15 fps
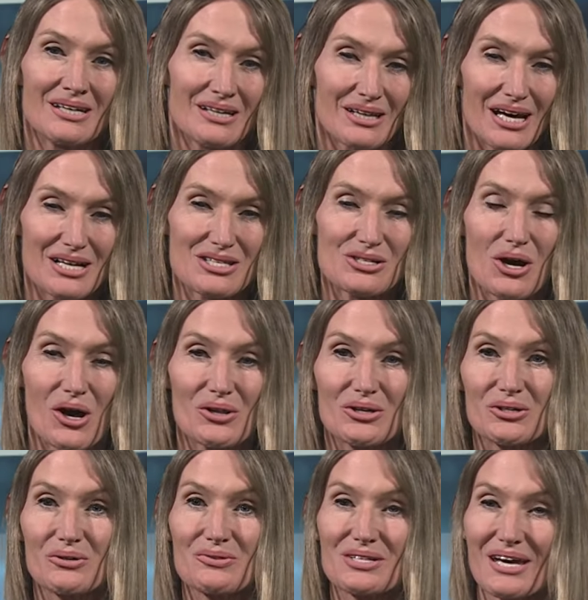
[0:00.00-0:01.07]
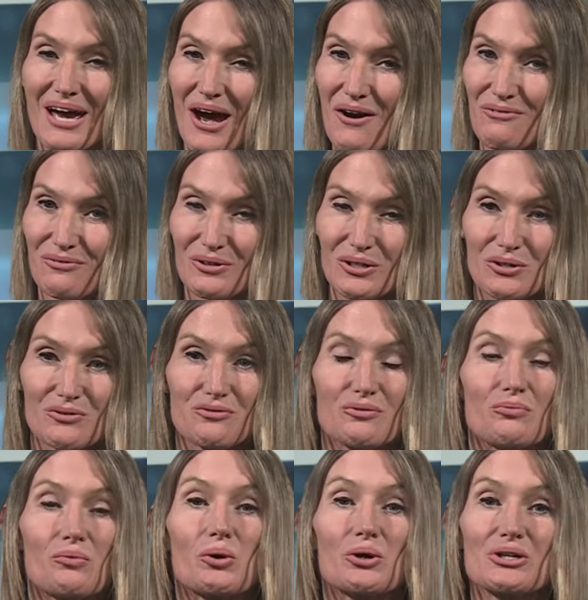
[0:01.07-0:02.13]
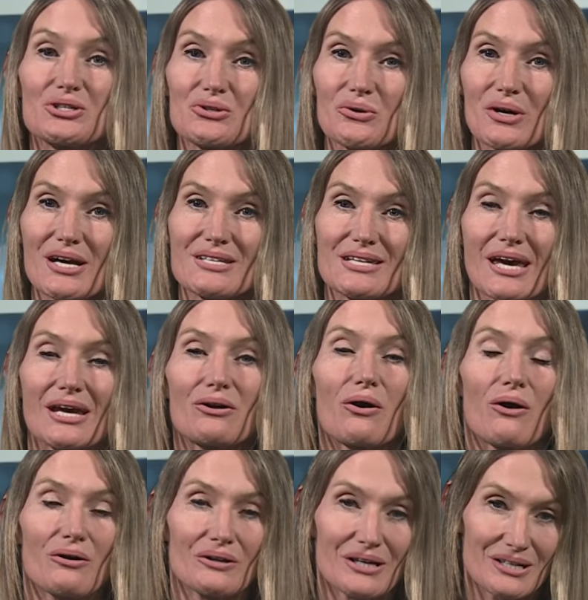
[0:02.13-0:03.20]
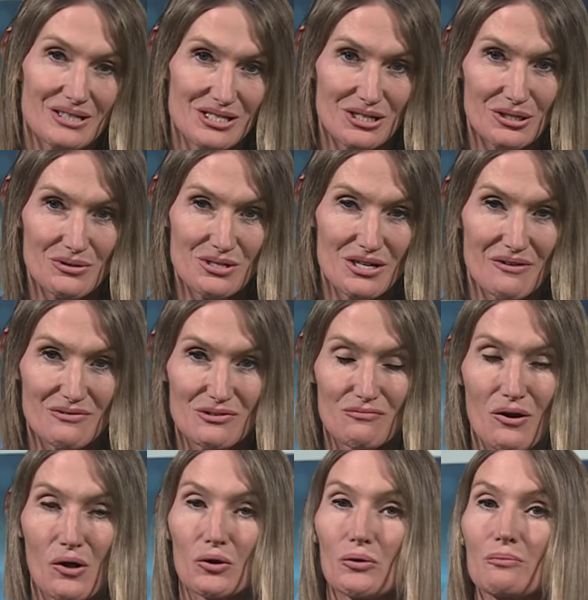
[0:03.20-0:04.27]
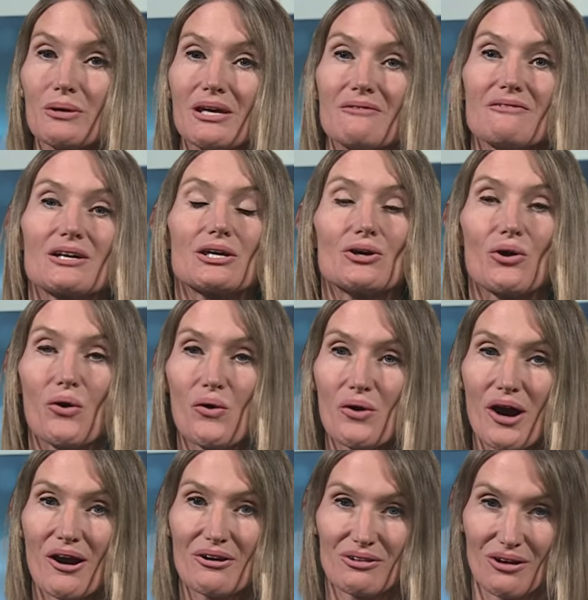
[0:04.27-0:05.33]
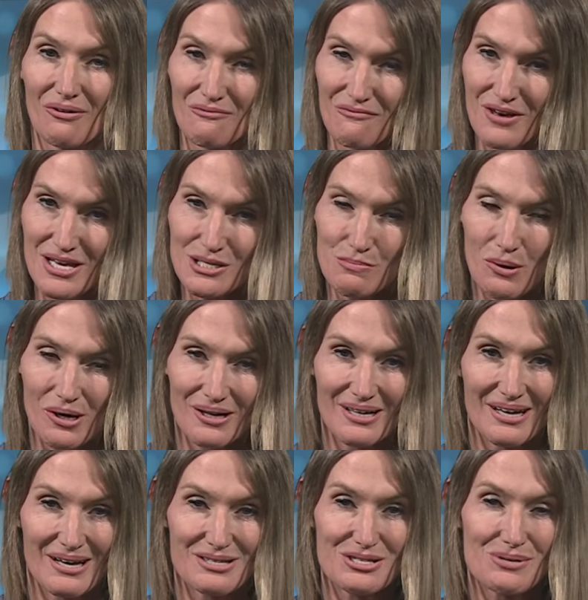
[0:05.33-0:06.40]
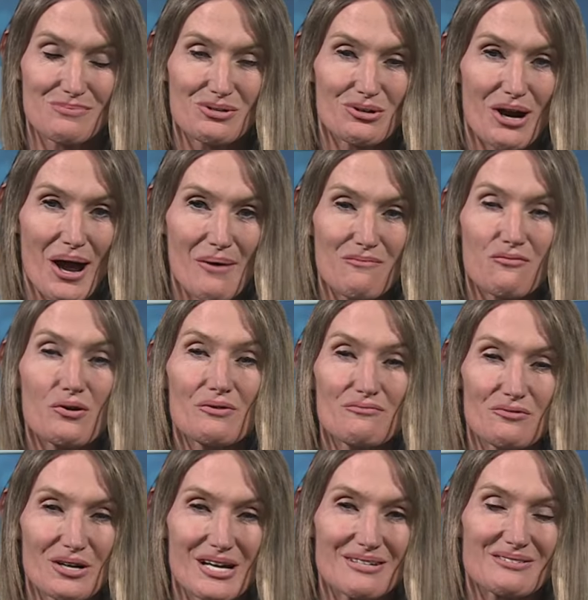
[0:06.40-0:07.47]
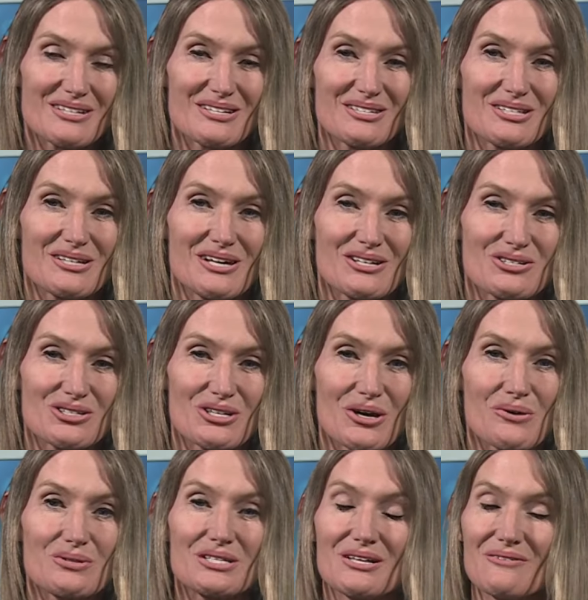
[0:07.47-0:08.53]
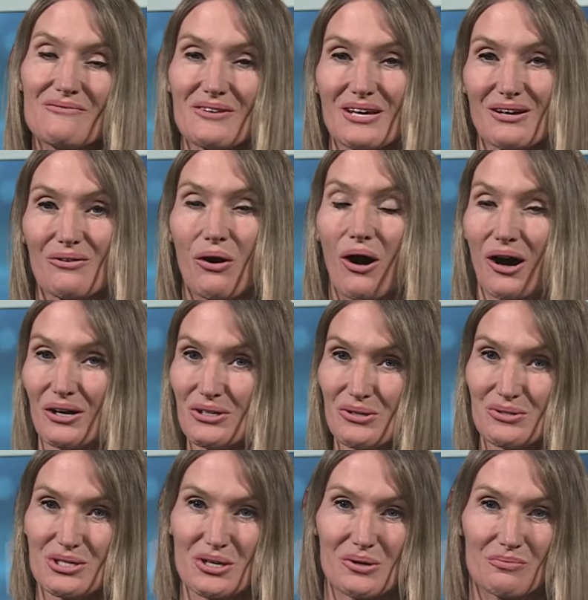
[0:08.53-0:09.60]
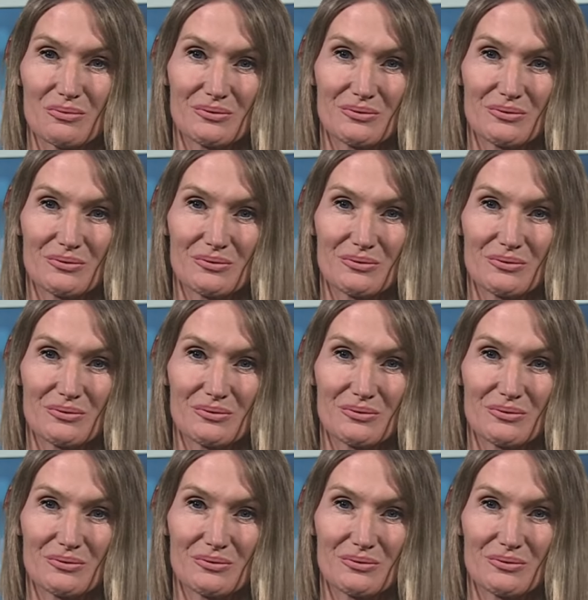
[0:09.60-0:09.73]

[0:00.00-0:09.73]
That's all the news I have for you. For more stories and online exclusives, follow me, Vicki Hogarth, on Facebook and subscribe for free to CHCO TV on YouTube